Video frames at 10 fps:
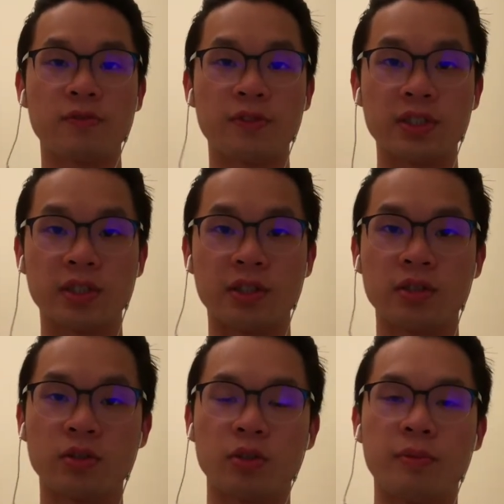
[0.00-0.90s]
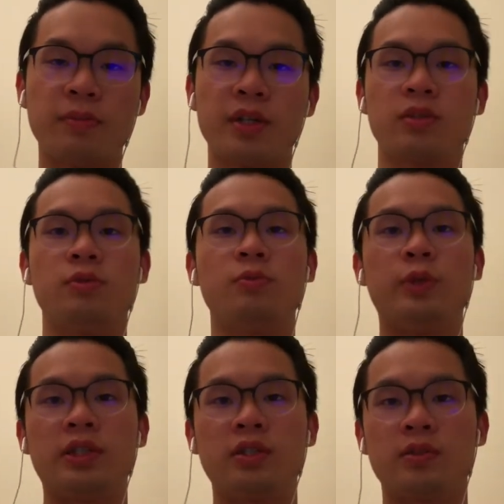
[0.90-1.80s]
visitors could impact the room
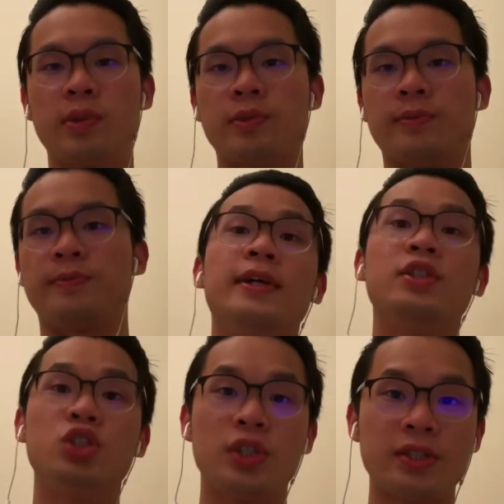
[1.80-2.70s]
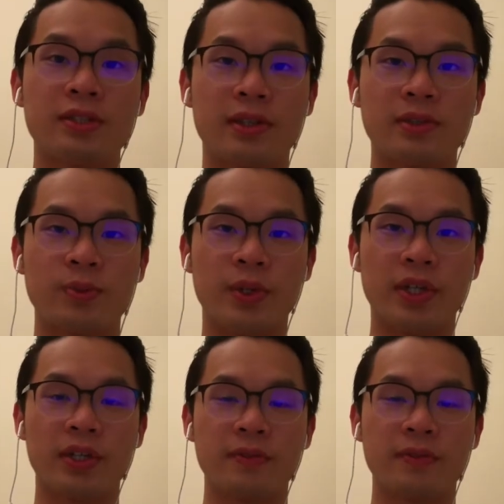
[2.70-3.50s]
rates as well. Just last week,